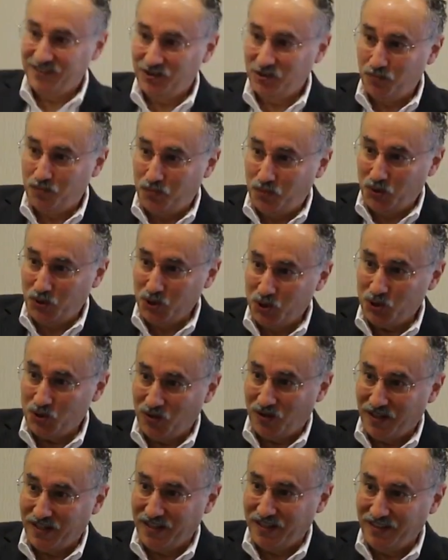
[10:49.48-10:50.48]
you push
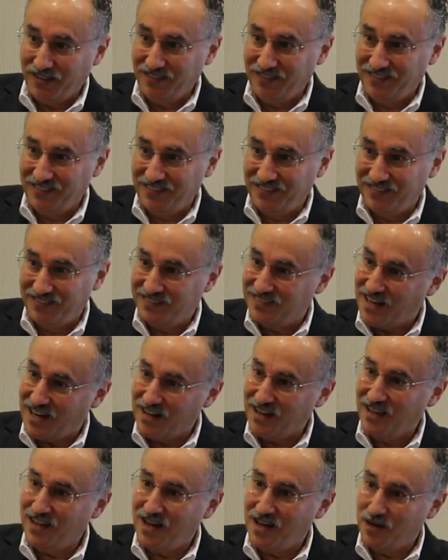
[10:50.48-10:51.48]
on it,
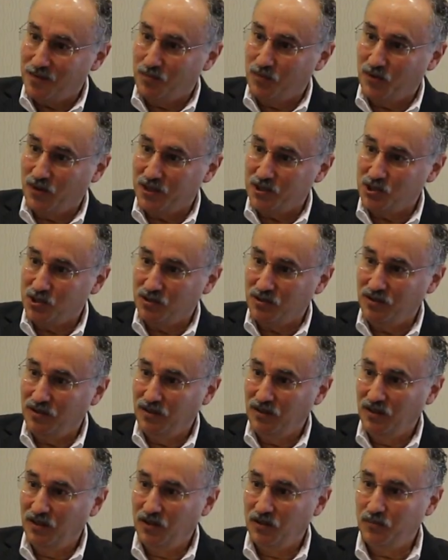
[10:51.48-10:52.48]
not a lot of pressure,
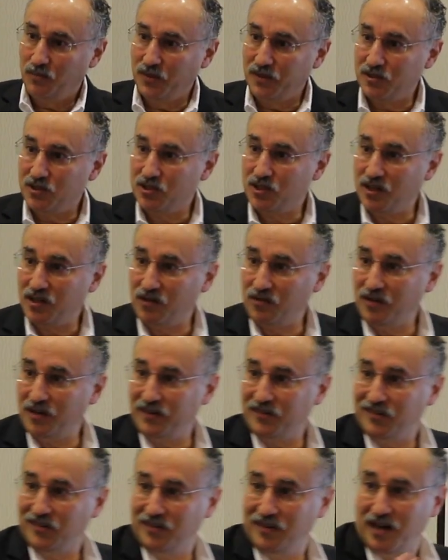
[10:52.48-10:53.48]
but it
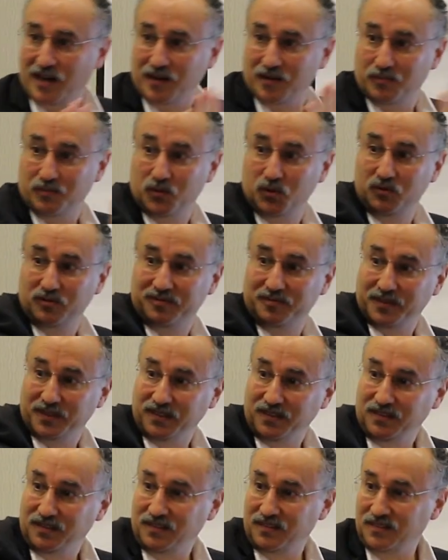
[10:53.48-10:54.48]
generates a lot of movement.
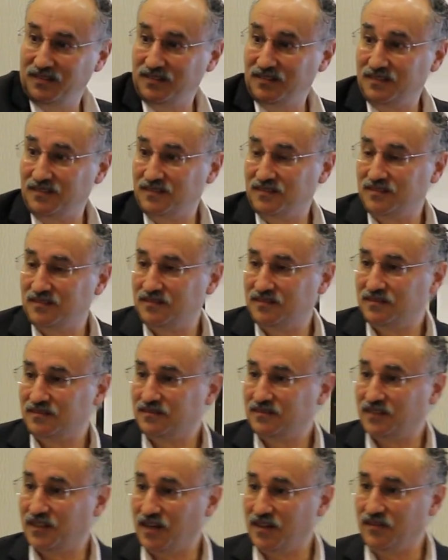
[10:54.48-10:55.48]

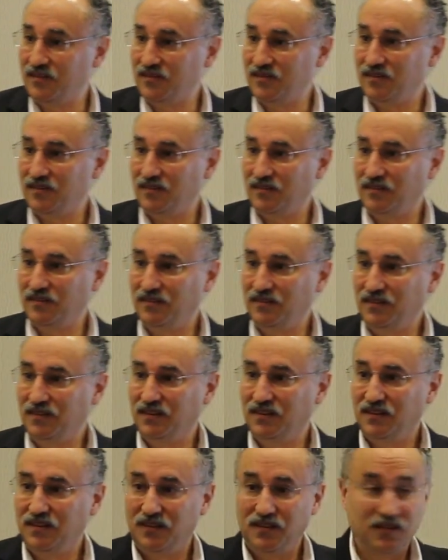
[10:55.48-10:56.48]
Yes?
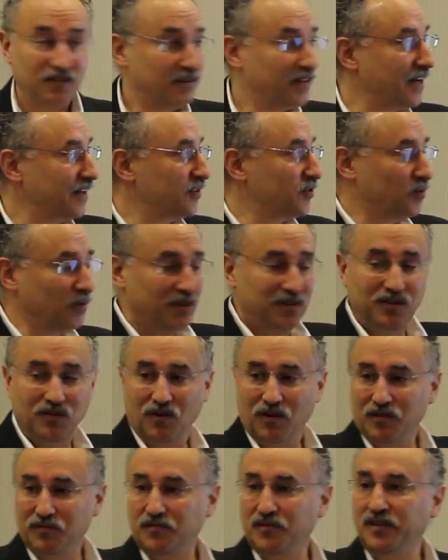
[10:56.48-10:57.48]
That's what the
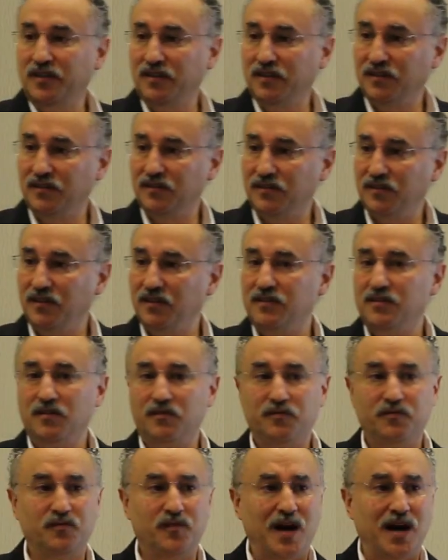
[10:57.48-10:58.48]
RV is. It's a
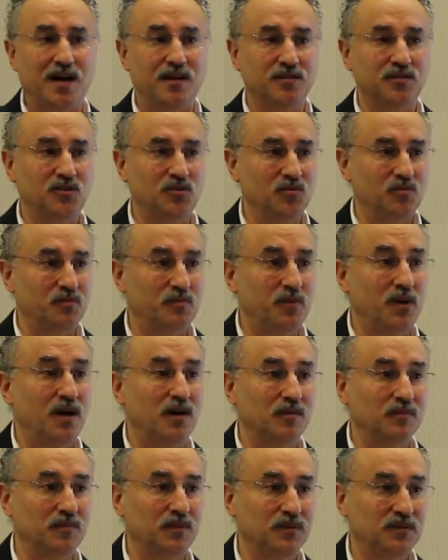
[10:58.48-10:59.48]
volume
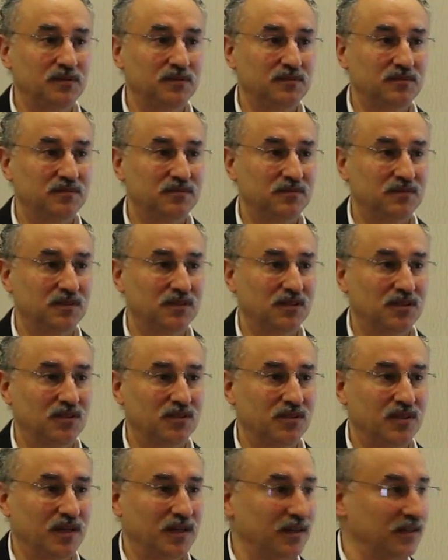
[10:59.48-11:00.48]
pump,
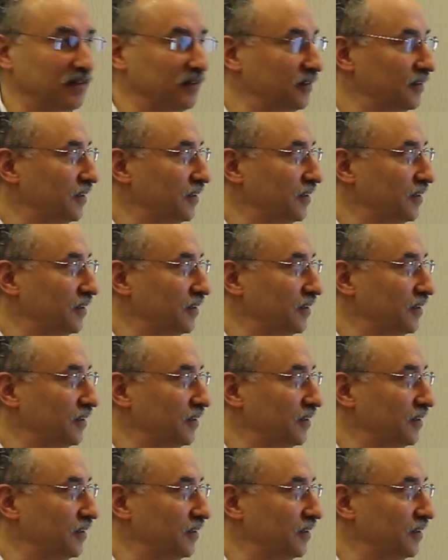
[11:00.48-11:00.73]
okay?